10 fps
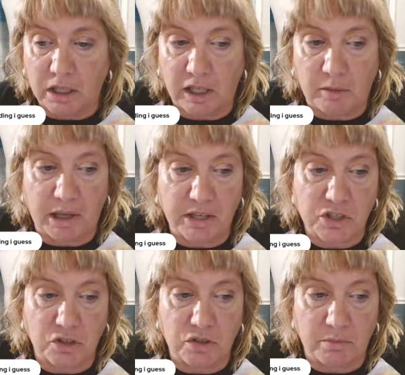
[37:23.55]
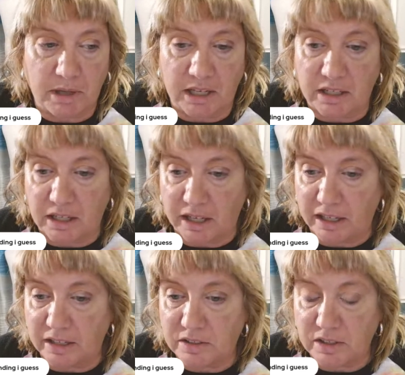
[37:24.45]
eBay is too demanding, I
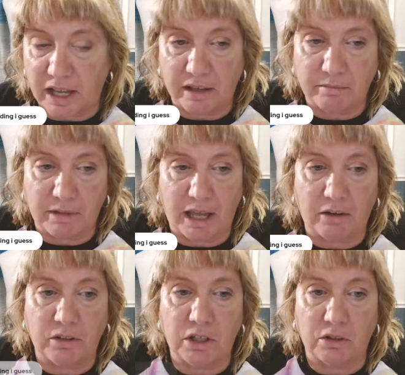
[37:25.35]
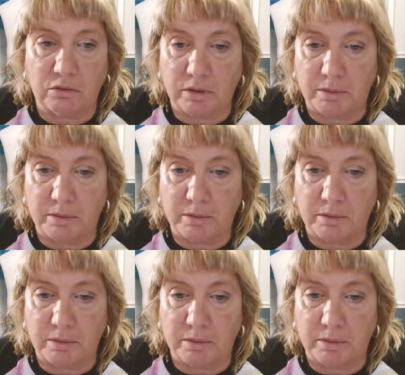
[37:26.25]
guess. I, I don't know.